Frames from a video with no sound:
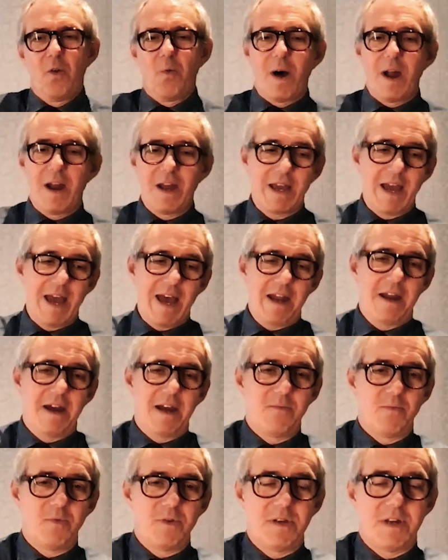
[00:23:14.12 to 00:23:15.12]
Well, again, I
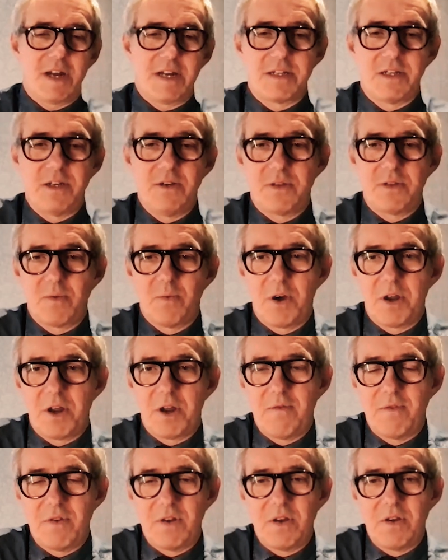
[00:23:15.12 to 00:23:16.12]
wouldn't like to use the word
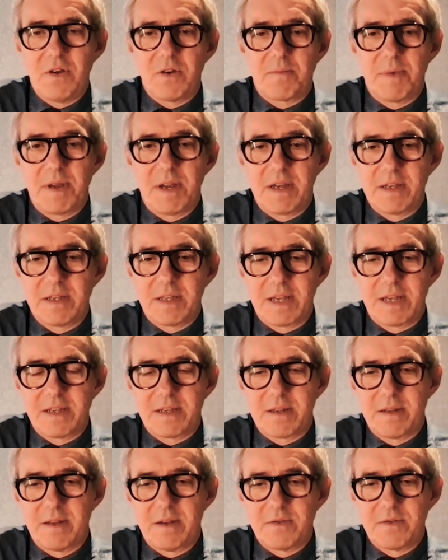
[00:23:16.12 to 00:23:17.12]
overlooked because that's
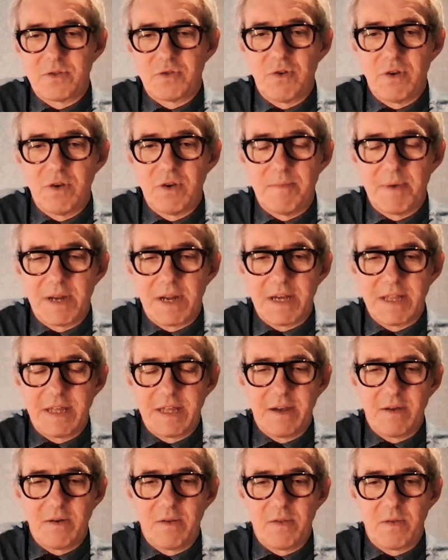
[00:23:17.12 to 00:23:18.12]
not true. But I
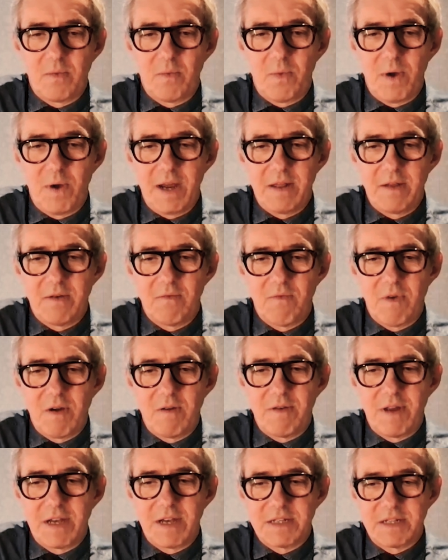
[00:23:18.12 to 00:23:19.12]
think the way that
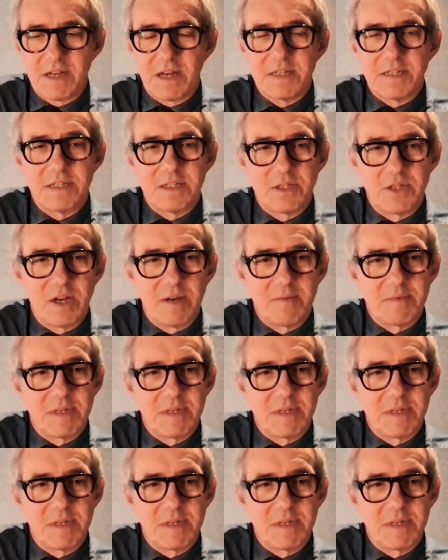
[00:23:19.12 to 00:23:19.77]
Rolex does its gem